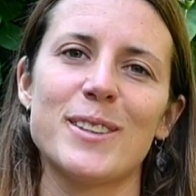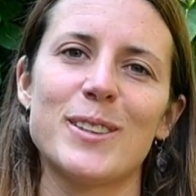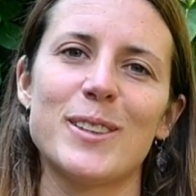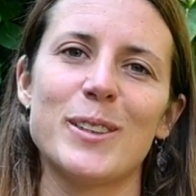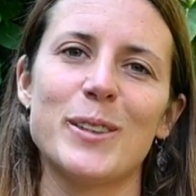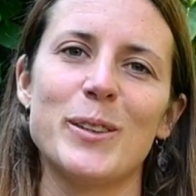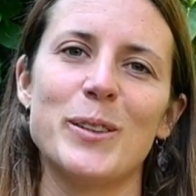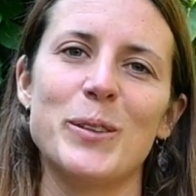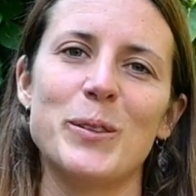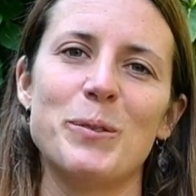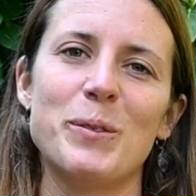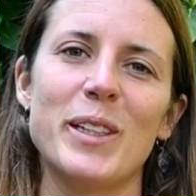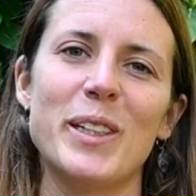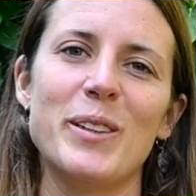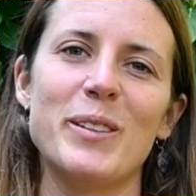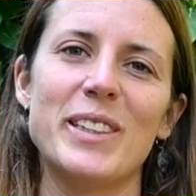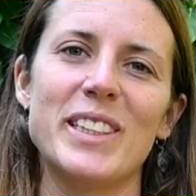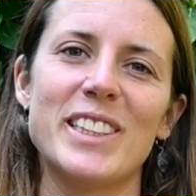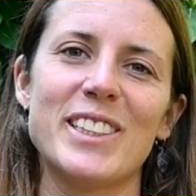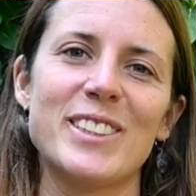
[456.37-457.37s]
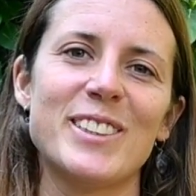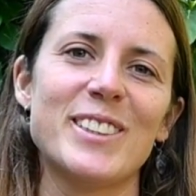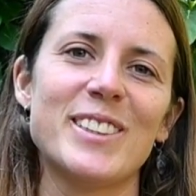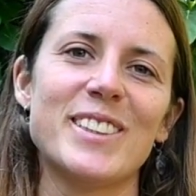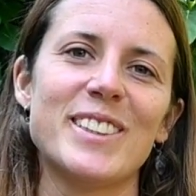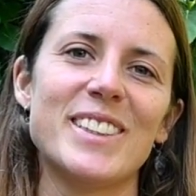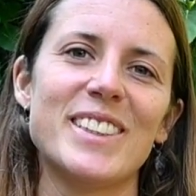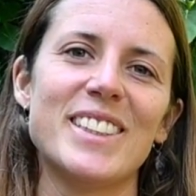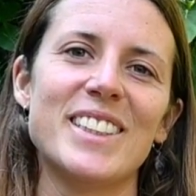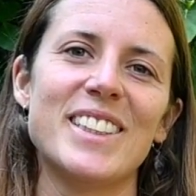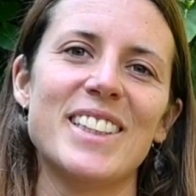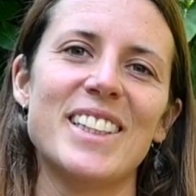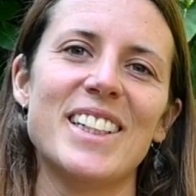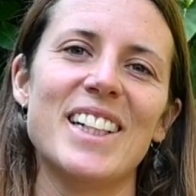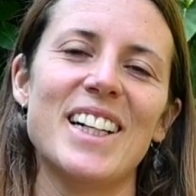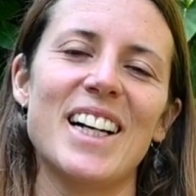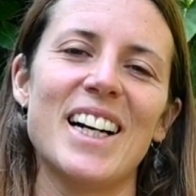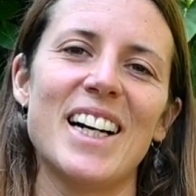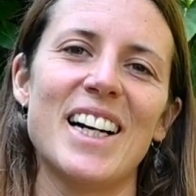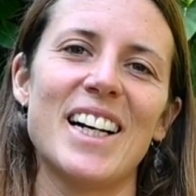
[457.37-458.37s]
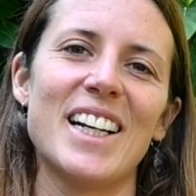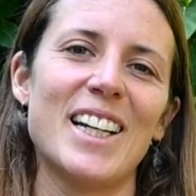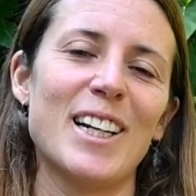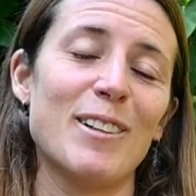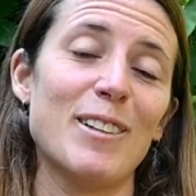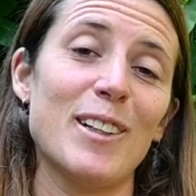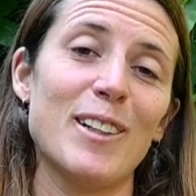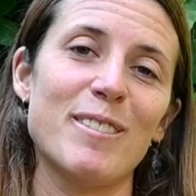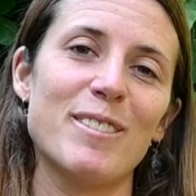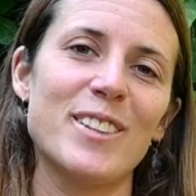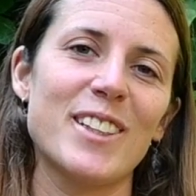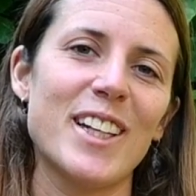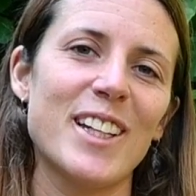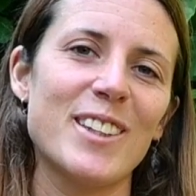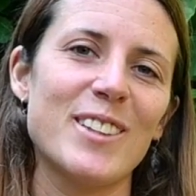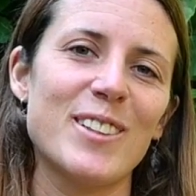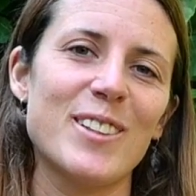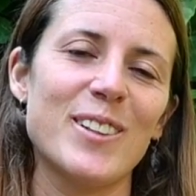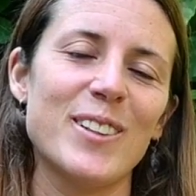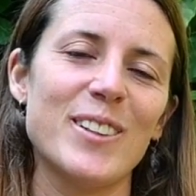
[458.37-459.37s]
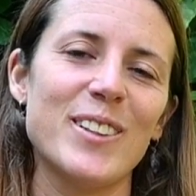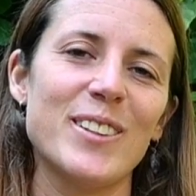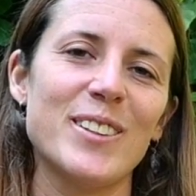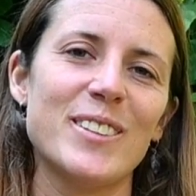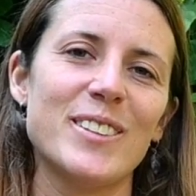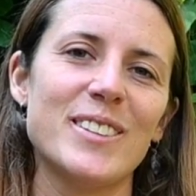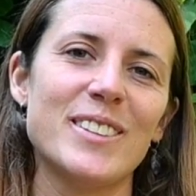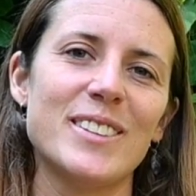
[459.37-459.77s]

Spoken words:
to be with you, and I would love to get to know you